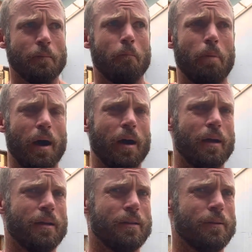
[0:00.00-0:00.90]
but
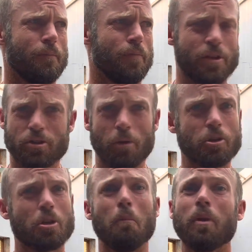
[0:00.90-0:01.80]
there's so
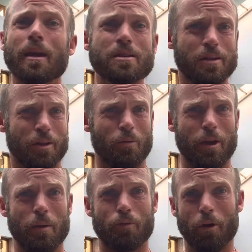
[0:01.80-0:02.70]
much complexity in the way
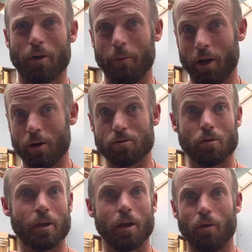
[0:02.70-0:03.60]
they're programming. And I was
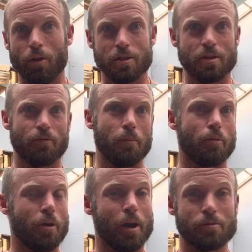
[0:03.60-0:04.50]
looking at all these different
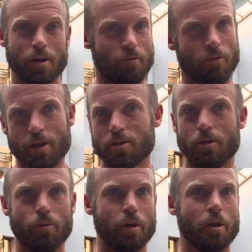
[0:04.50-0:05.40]
programs. I had friends
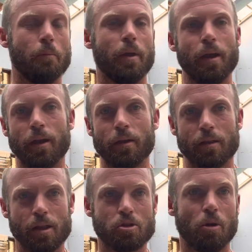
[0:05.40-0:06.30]
that were competing
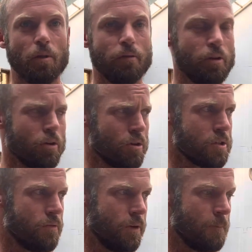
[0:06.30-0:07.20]
at the top level in
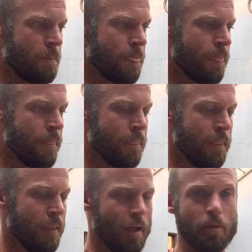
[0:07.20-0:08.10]
CrossFit,
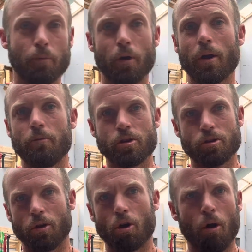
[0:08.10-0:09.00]
and the programming is
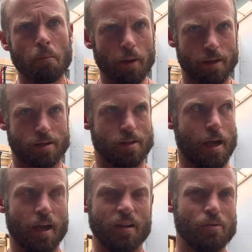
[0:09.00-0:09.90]
so complex
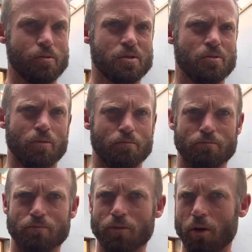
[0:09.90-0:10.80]
that it was
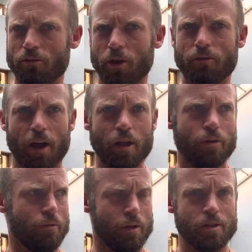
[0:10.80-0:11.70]
of no
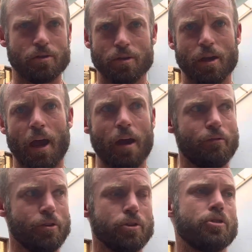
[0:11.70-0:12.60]
value really to the
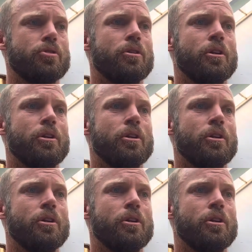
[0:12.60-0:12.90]
average